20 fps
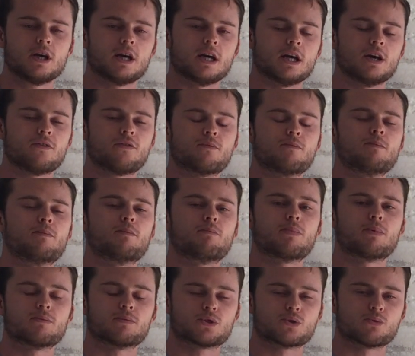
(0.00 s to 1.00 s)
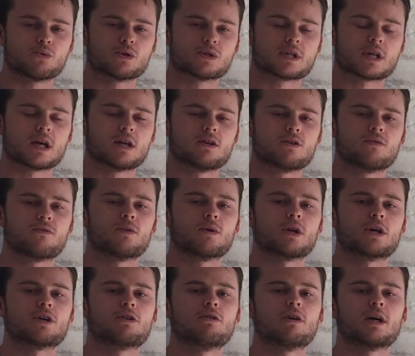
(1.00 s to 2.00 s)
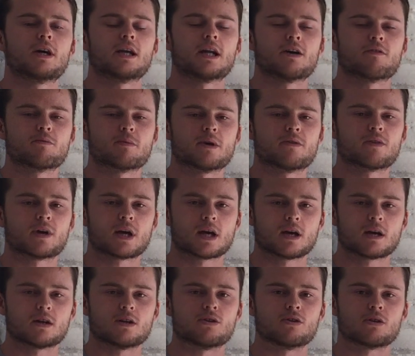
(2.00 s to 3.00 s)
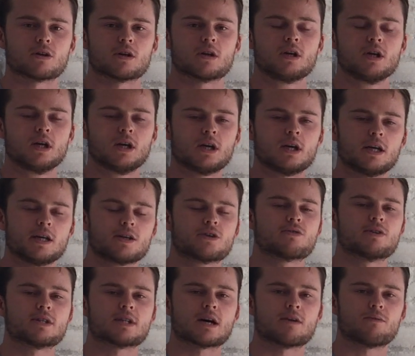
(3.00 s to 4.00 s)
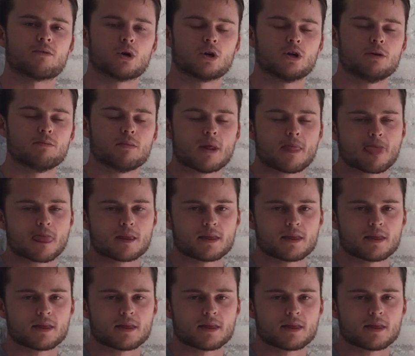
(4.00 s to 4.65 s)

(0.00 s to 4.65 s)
If towards the end you feel like you can have a bit of a kick and you can increase that volume,